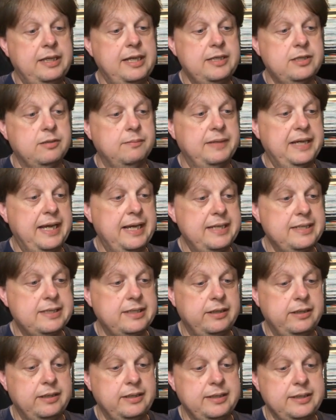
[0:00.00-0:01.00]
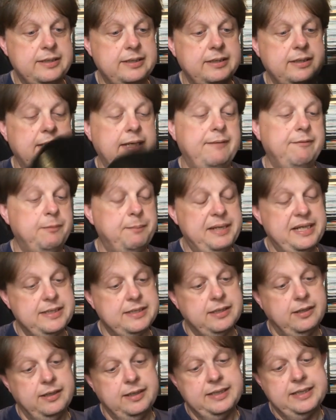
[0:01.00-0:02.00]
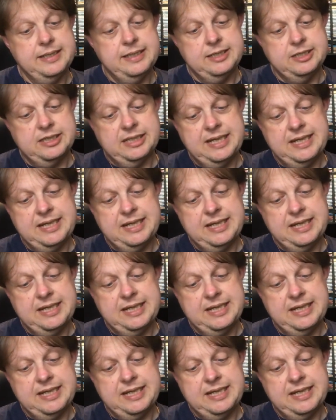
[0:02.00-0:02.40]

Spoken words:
Kiss on the A side, and the B side is